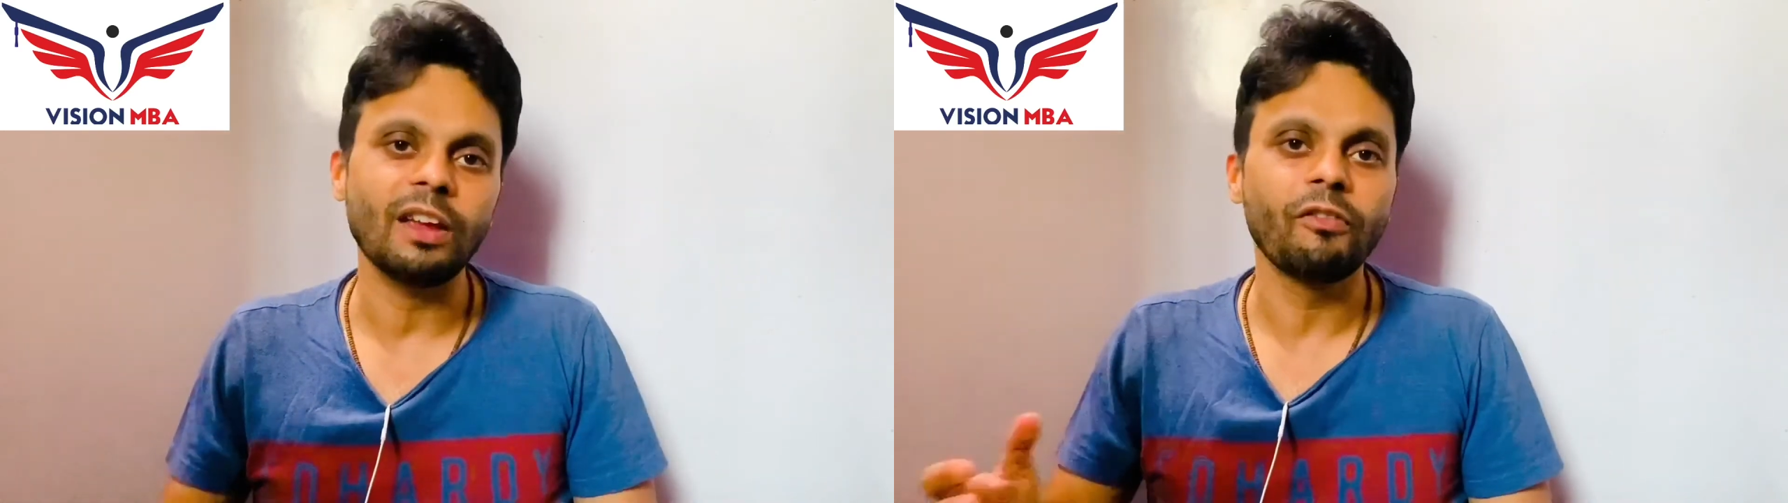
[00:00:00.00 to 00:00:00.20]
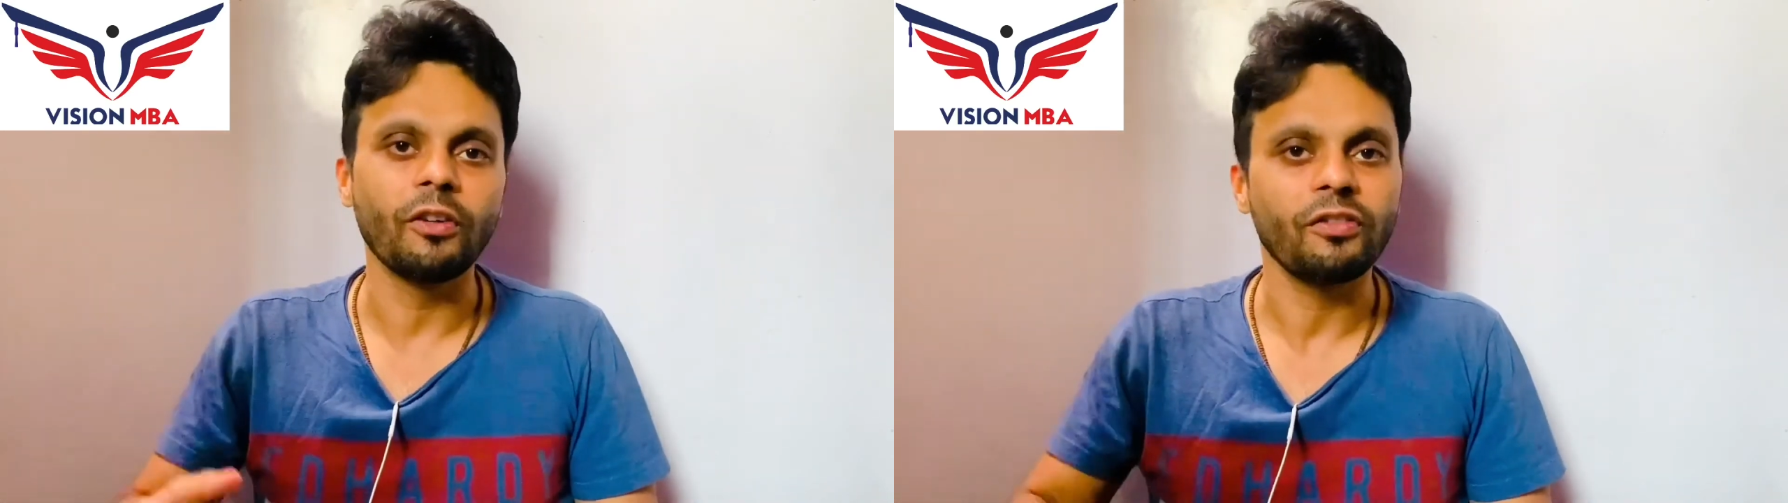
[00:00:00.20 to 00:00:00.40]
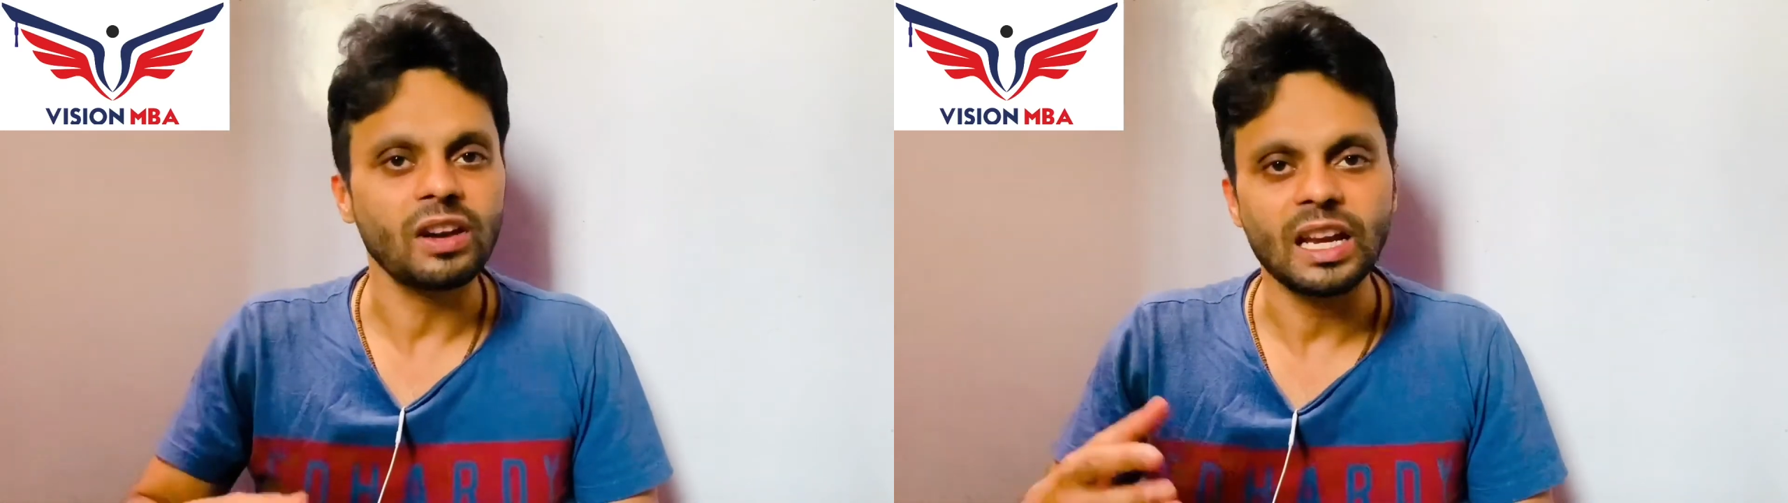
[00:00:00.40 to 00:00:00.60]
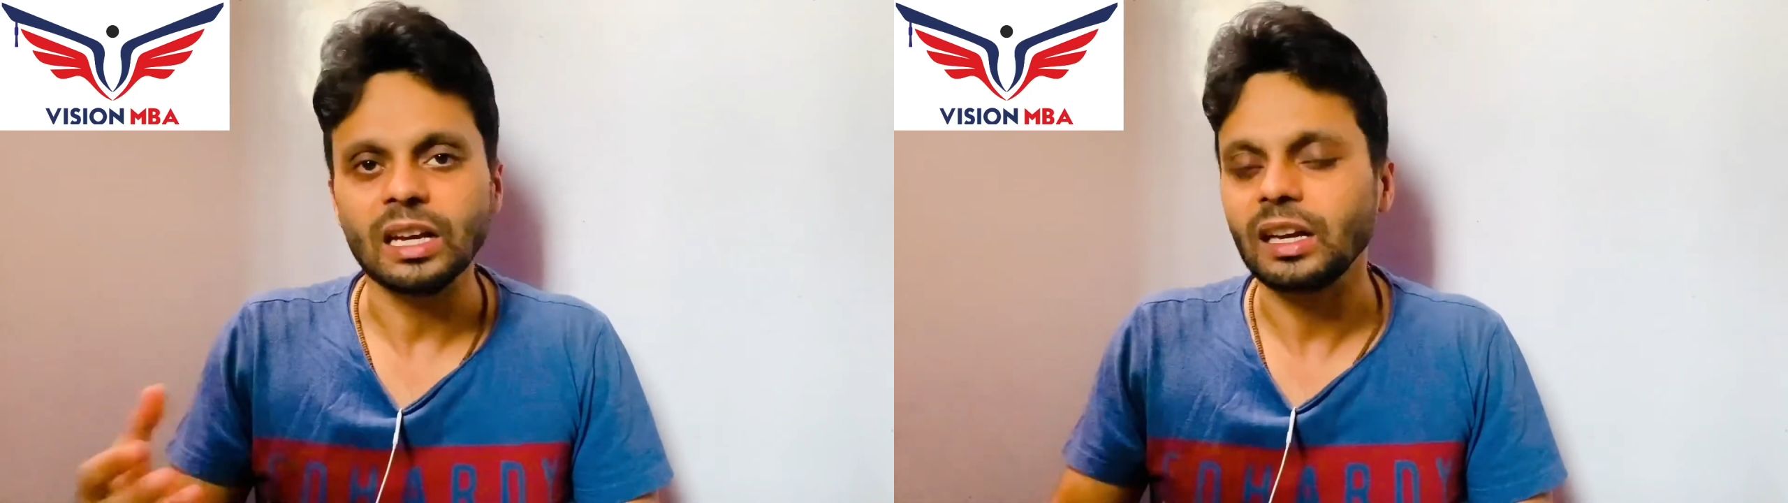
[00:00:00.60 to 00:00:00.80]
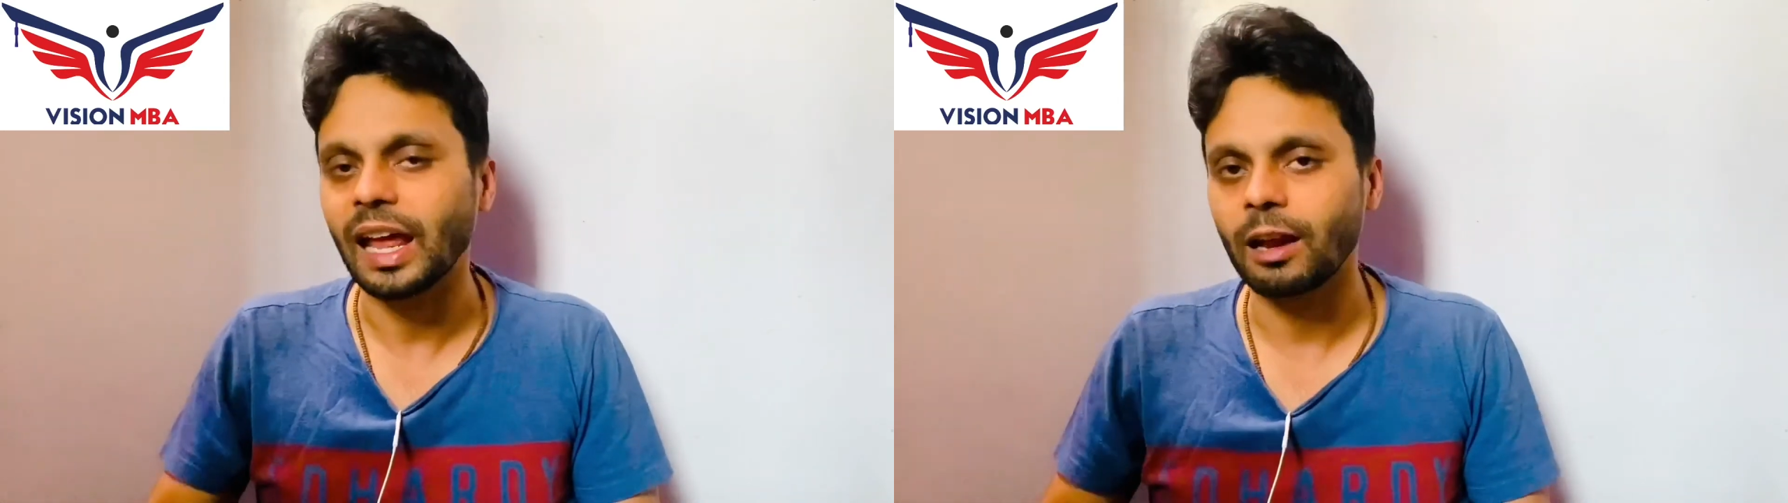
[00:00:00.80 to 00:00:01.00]

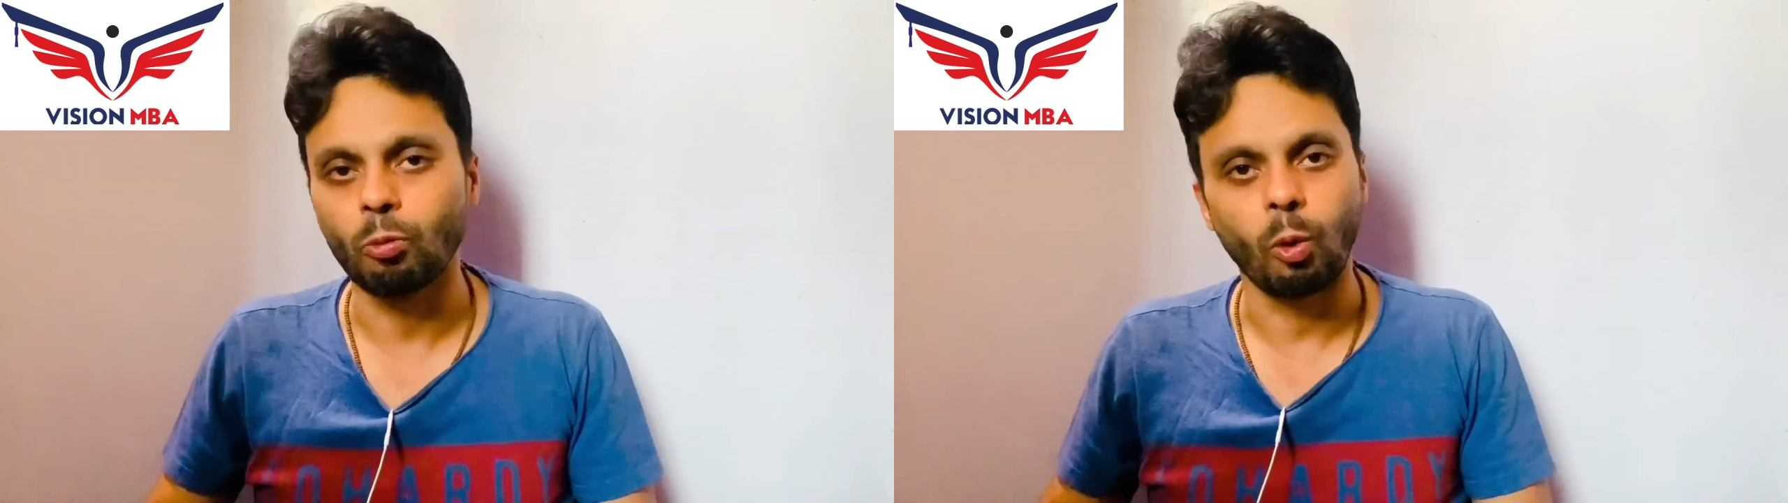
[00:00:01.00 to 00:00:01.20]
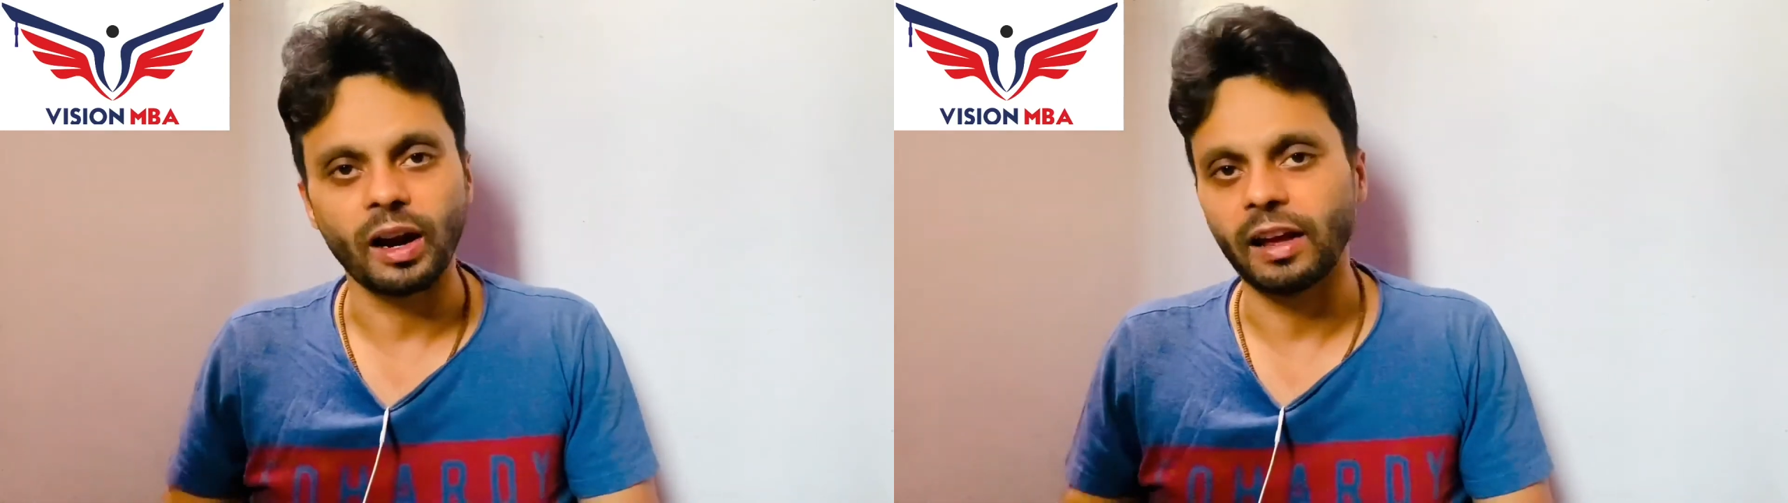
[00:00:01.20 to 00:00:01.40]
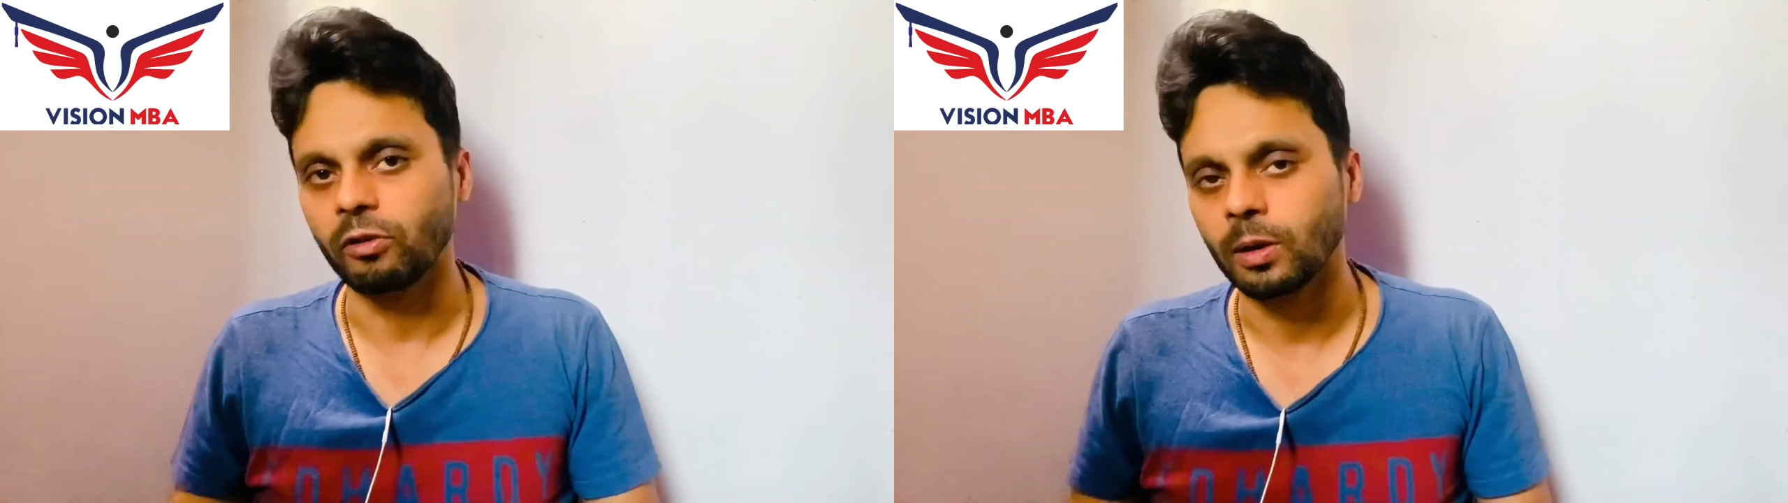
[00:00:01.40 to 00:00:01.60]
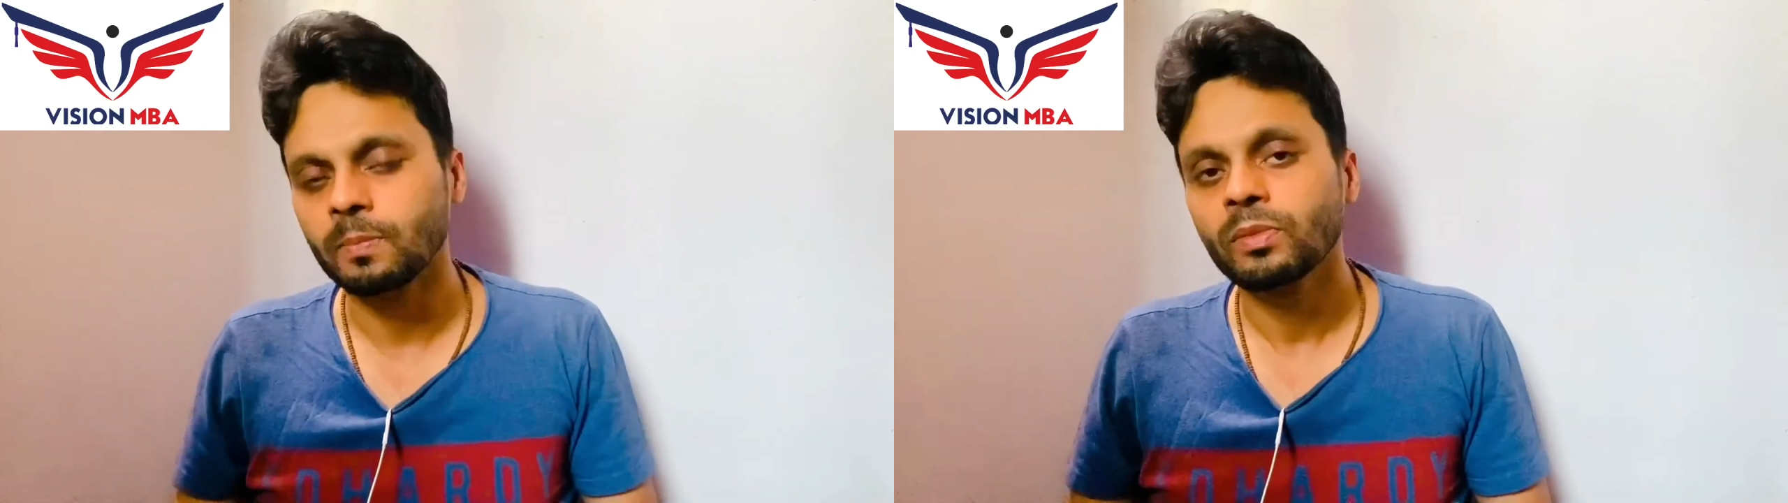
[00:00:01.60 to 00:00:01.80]
15, 10, whatever.